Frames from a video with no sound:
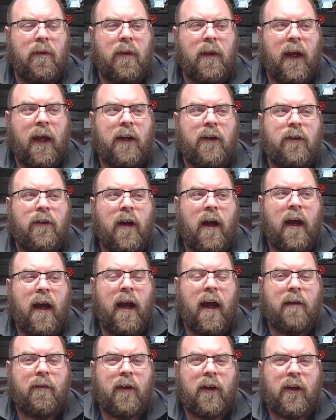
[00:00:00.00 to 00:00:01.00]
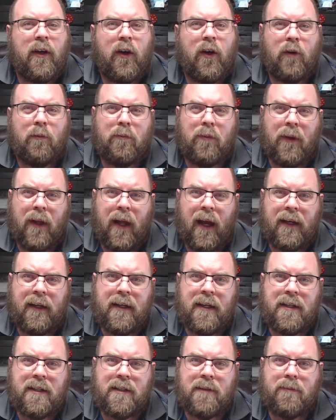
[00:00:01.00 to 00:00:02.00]
They do not have a cure
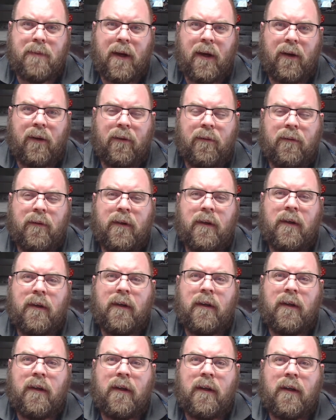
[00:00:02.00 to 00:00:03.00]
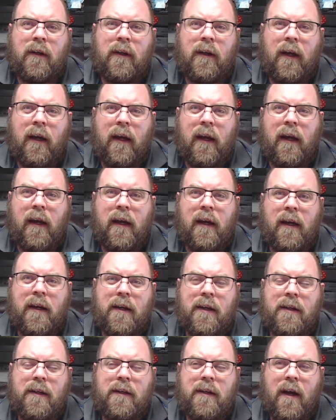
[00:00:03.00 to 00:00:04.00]
blindness spell
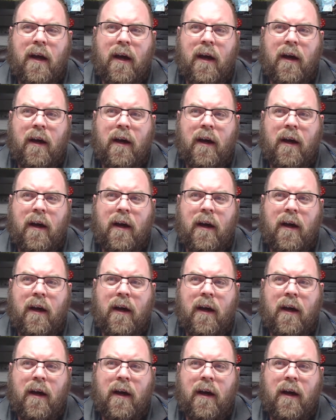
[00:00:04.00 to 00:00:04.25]
in